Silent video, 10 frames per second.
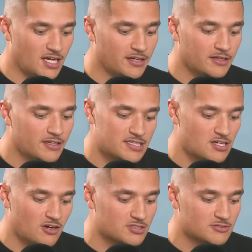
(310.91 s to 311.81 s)
Mm. And this
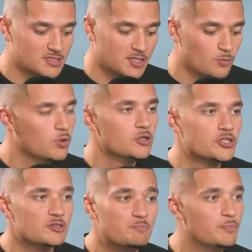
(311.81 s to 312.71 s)
Arsenal team will
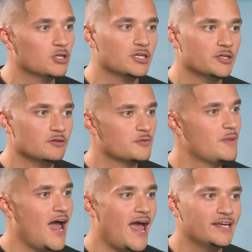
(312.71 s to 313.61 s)
just bully you
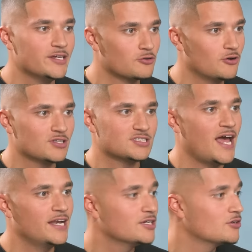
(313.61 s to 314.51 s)
from any cross,
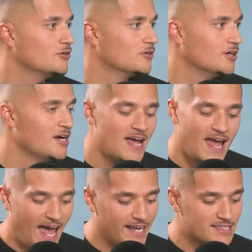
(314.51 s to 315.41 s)
any corner,
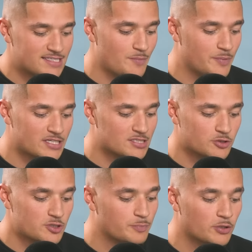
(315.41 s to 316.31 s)
any set piece. They'll
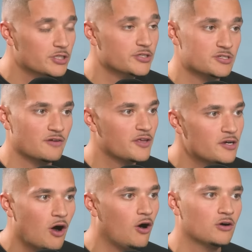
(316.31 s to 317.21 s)
just bully you. So if they're
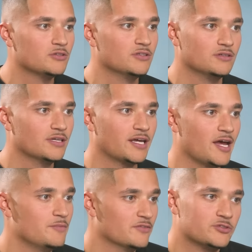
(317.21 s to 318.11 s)
not on the
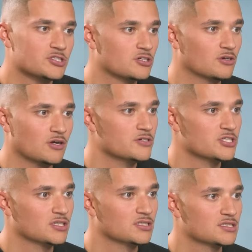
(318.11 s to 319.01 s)
game, they've just got no
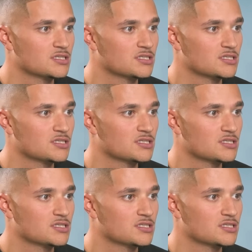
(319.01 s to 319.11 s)
chance.